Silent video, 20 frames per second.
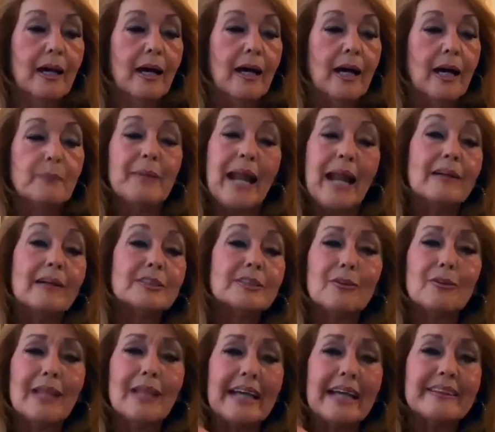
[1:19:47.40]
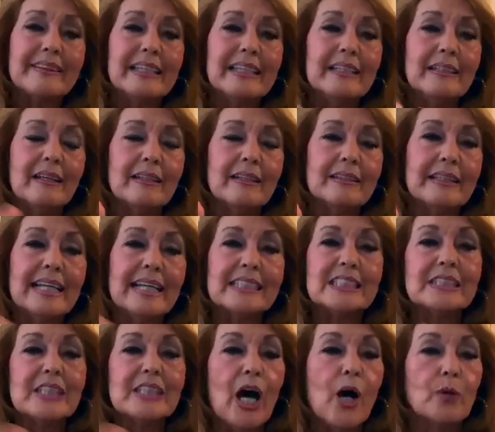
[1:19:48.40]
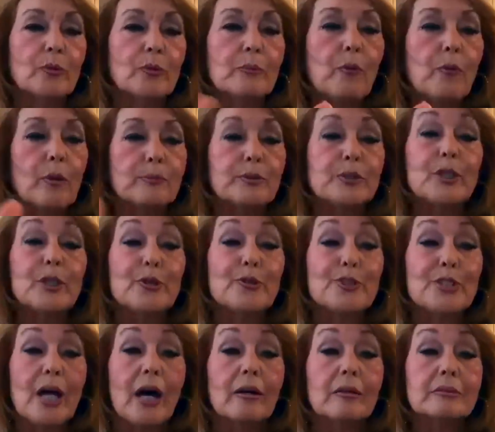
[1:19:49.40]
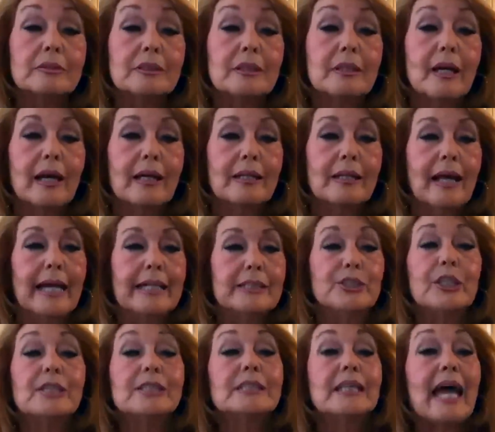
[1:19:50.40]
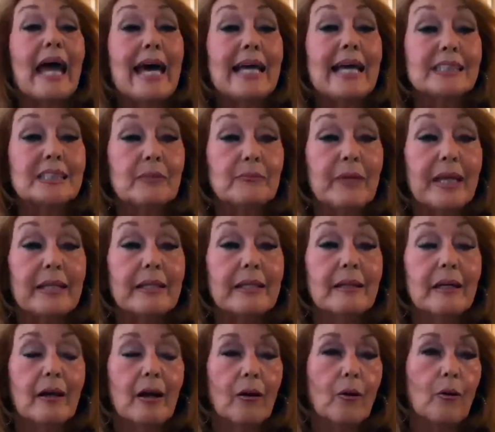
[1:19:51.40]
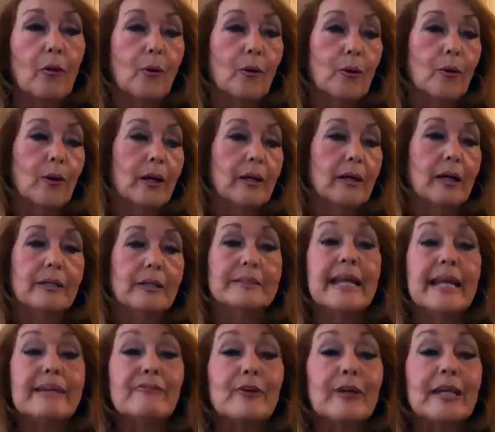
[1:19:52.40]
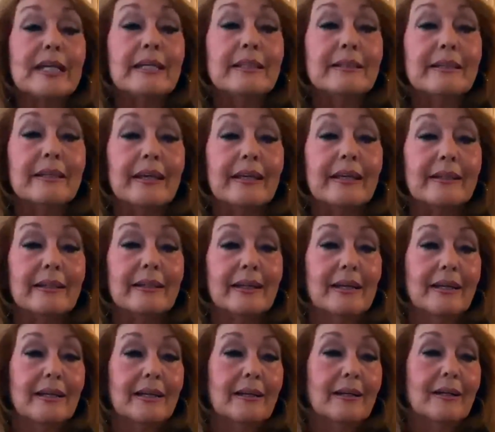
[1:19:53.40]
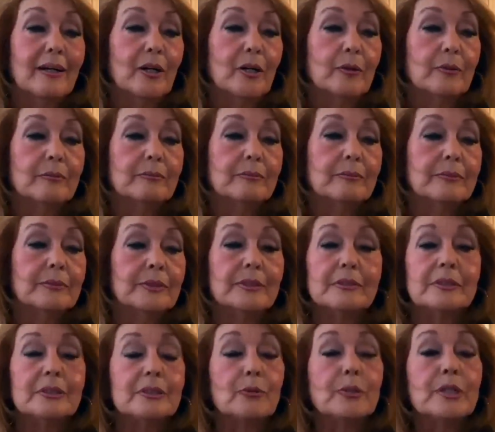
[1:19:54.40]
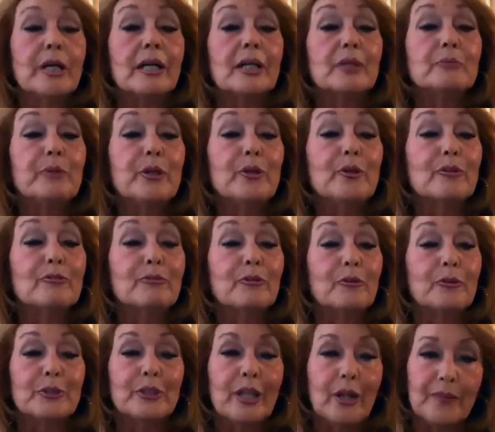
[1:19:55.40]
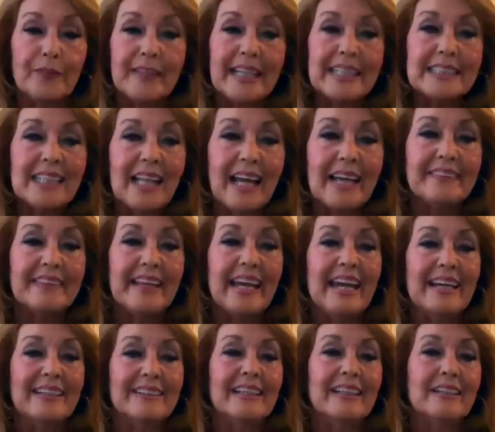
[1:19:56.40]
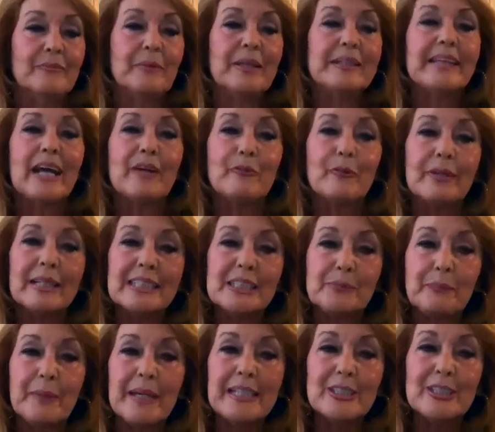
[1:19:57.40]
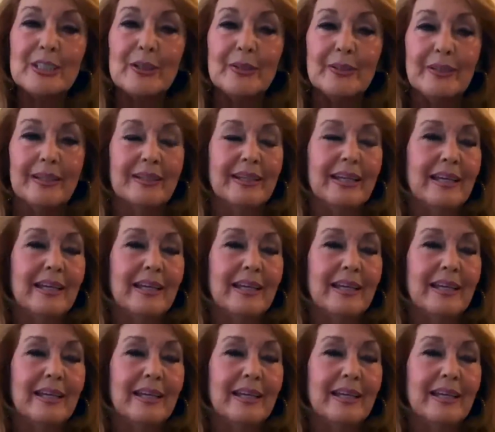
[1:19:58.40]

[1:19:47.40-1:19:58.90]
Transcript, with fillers: But I also like the less known, the more obscure songs, like Just Ask Me or Never Ending, So Young and Beautiful, you know, things like that. I mean, they really speak to you.